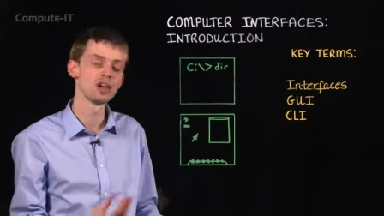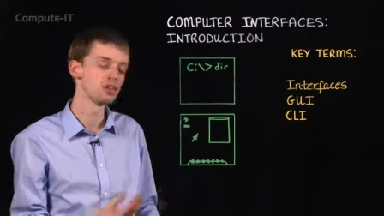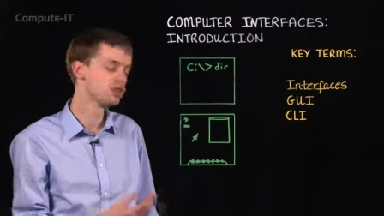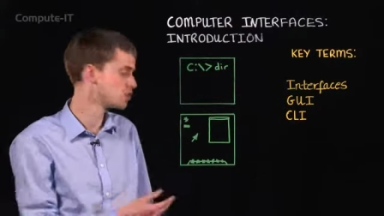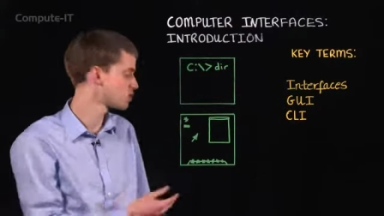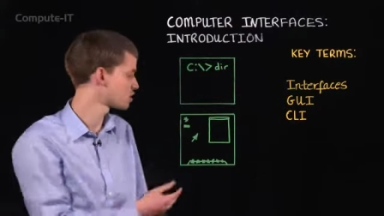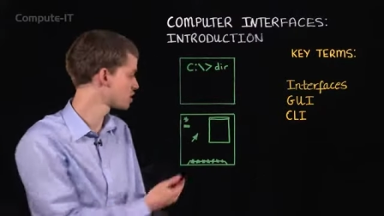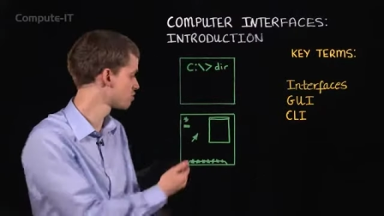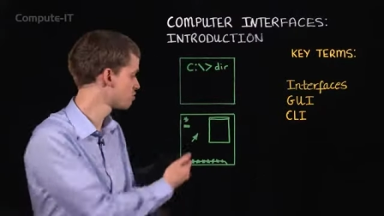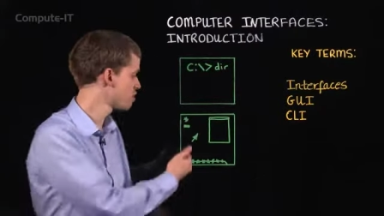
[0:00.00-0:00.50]

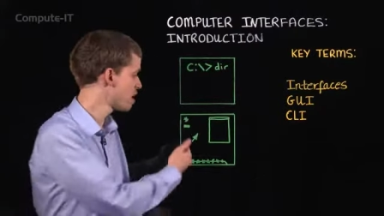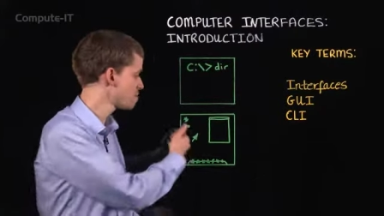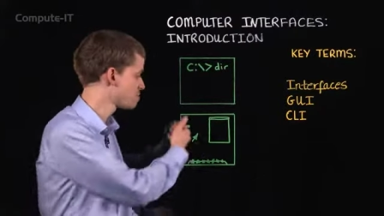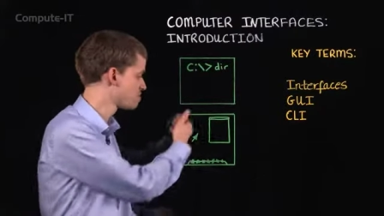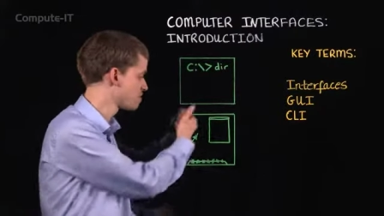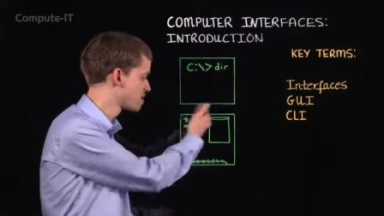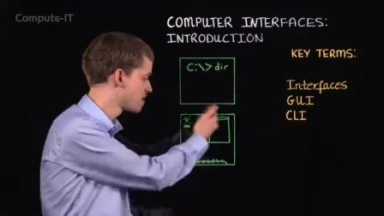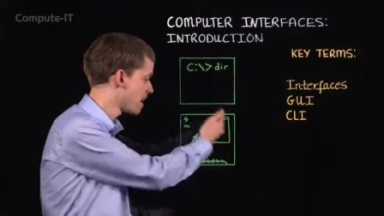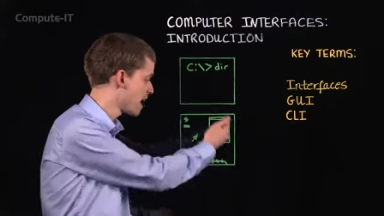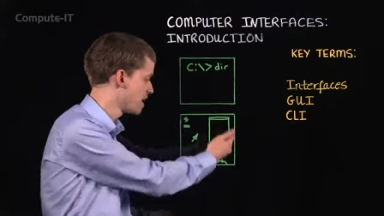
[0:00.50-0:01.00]
just to
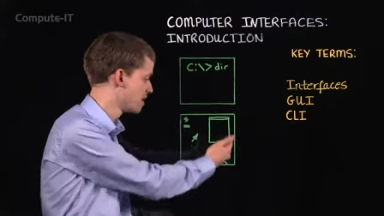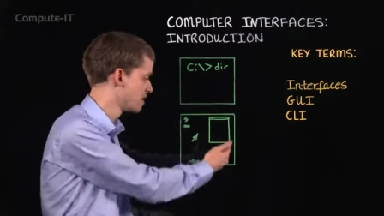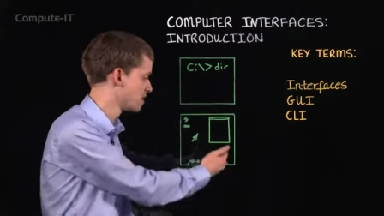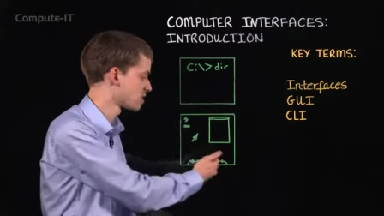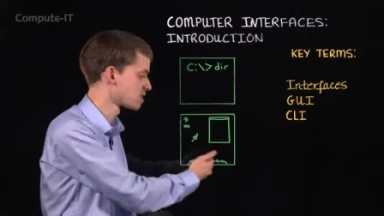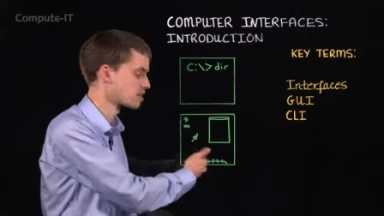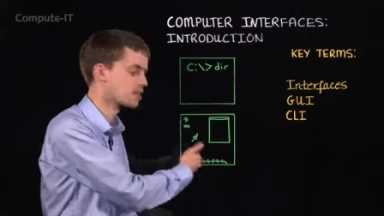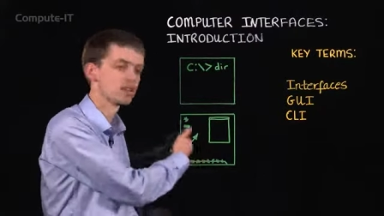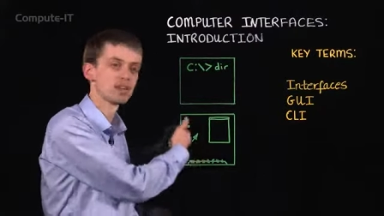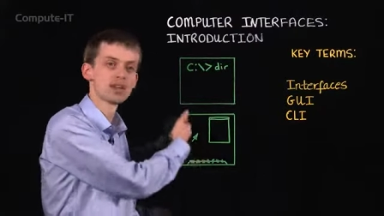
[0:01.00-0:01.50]

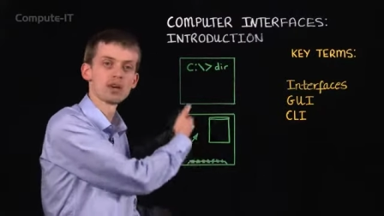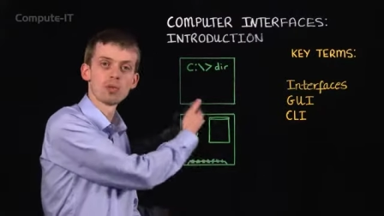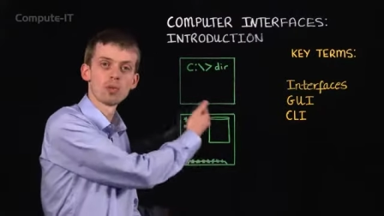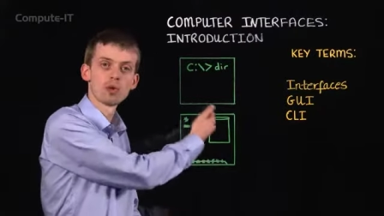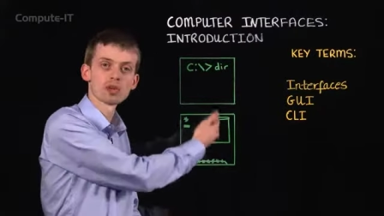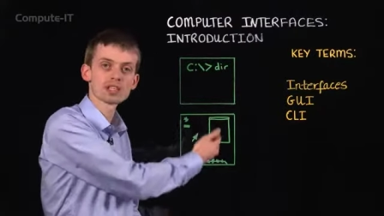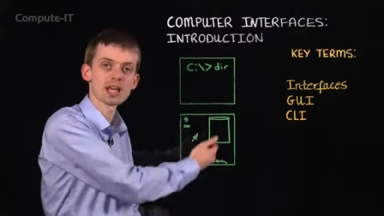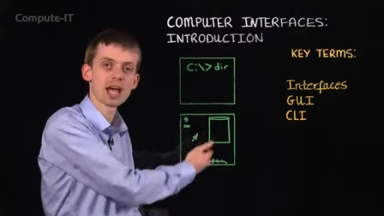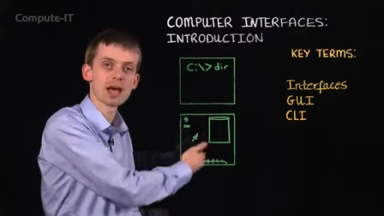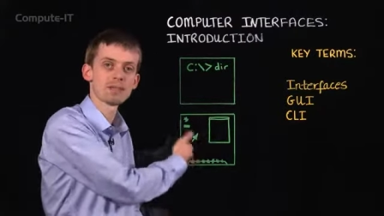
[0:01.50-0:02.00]
represent
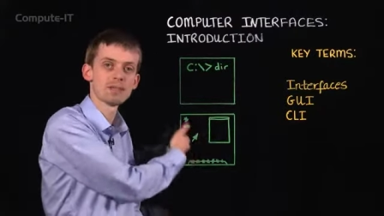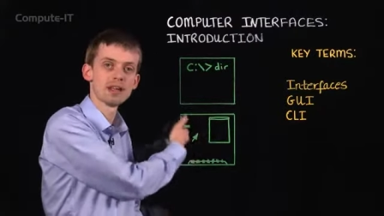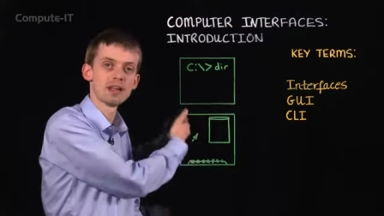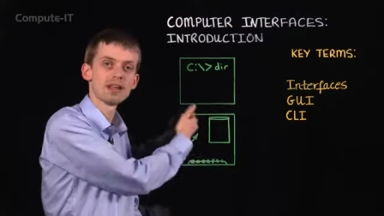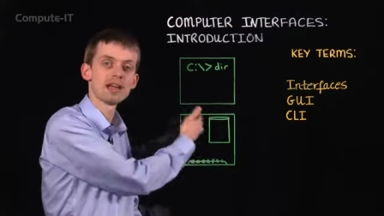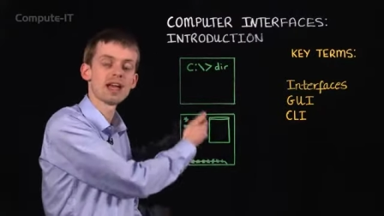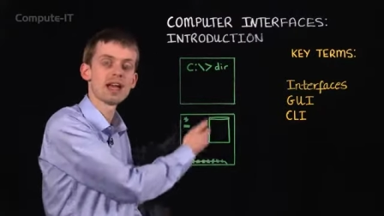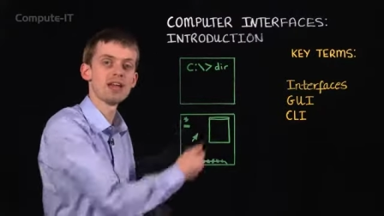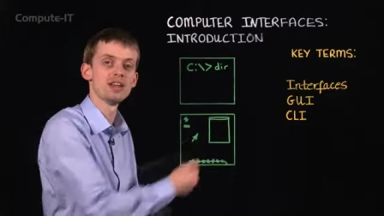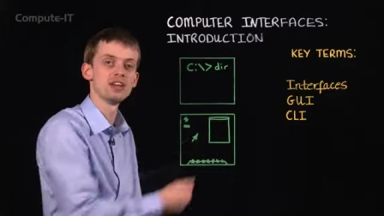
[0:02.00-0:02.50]
what's
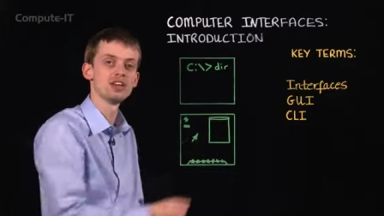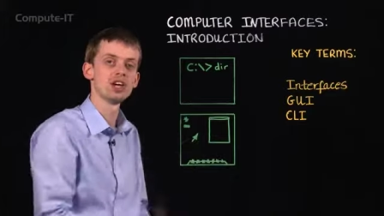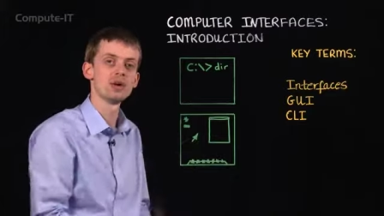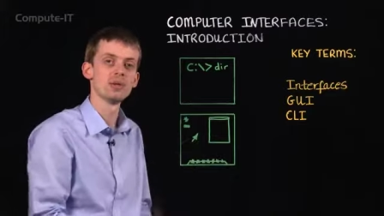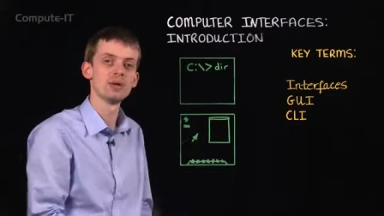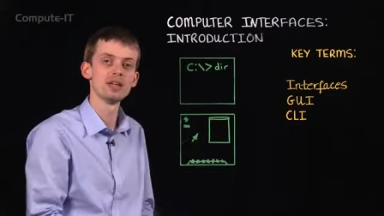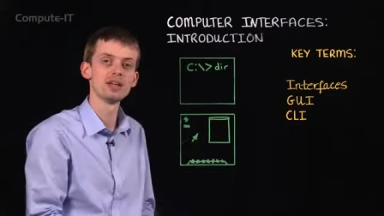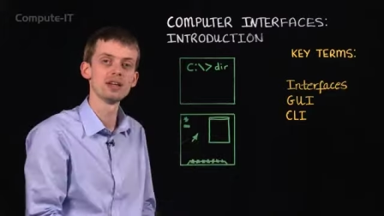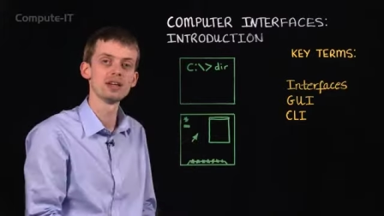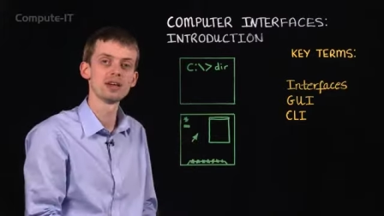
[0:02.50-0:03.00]
happening in a
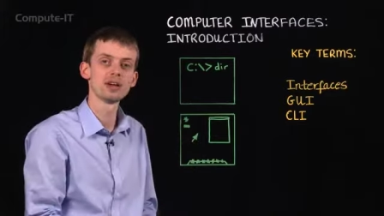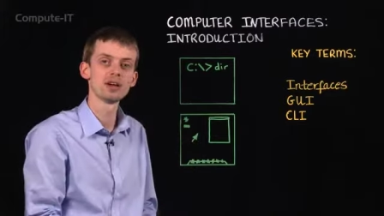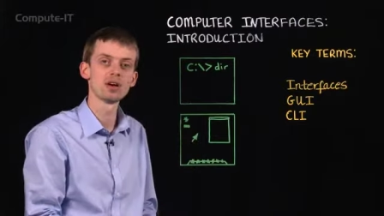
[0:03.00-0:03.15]
GUI.